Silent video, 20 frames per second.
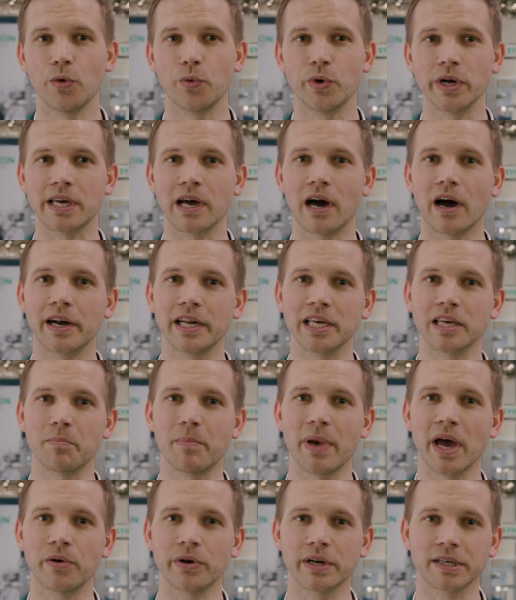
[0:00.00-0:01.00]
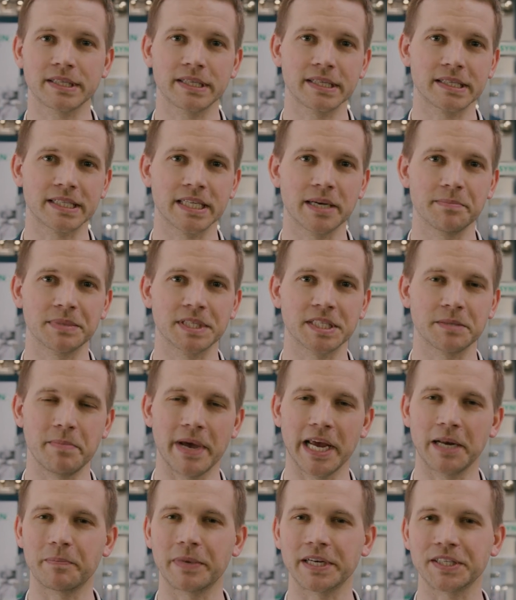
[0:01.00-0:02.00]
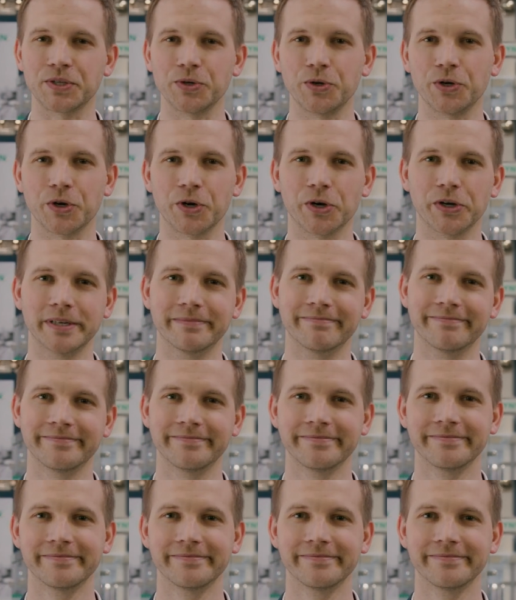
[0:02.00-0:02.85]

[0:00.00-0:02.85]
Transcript: regarding barrier systems made by Syntegon.